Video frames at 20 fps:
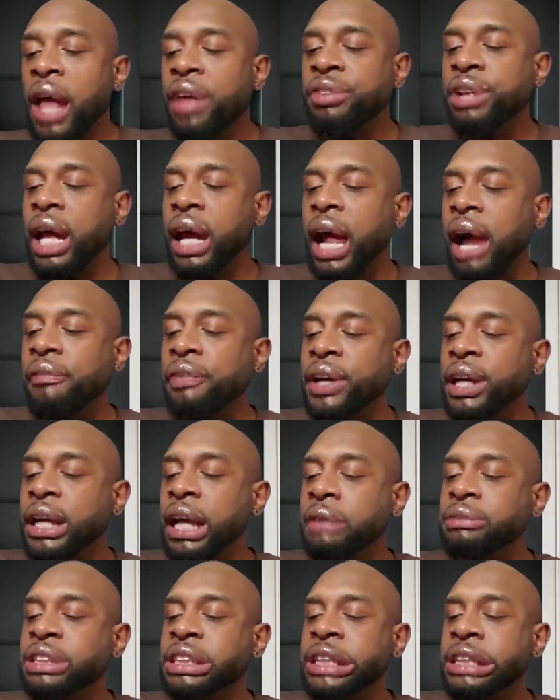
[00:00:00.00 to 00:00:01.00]
It's like I
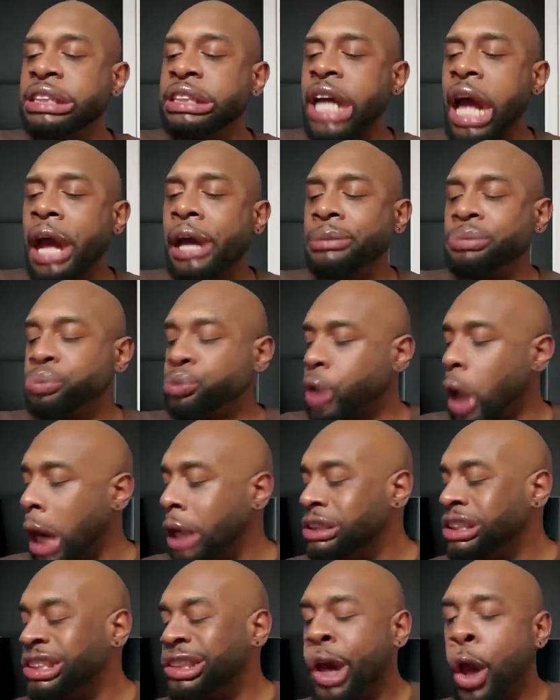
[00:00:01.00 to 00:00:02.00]
forget every single time.
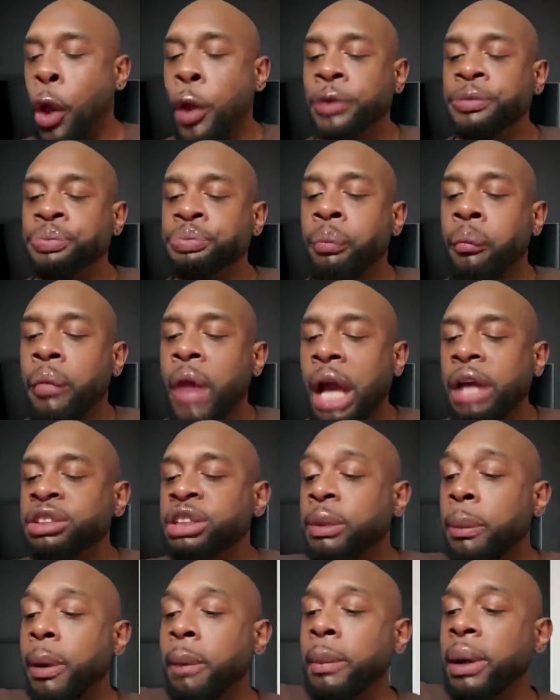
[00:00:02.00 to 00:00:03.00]

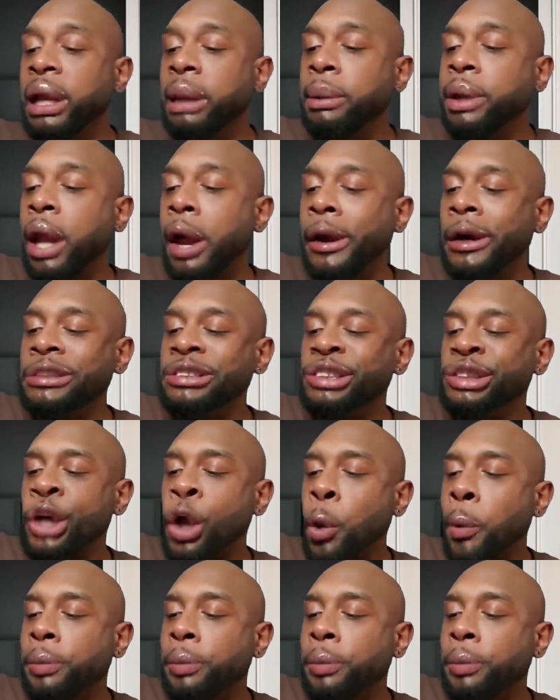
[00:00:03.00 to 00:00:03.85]
To put my lemon on it.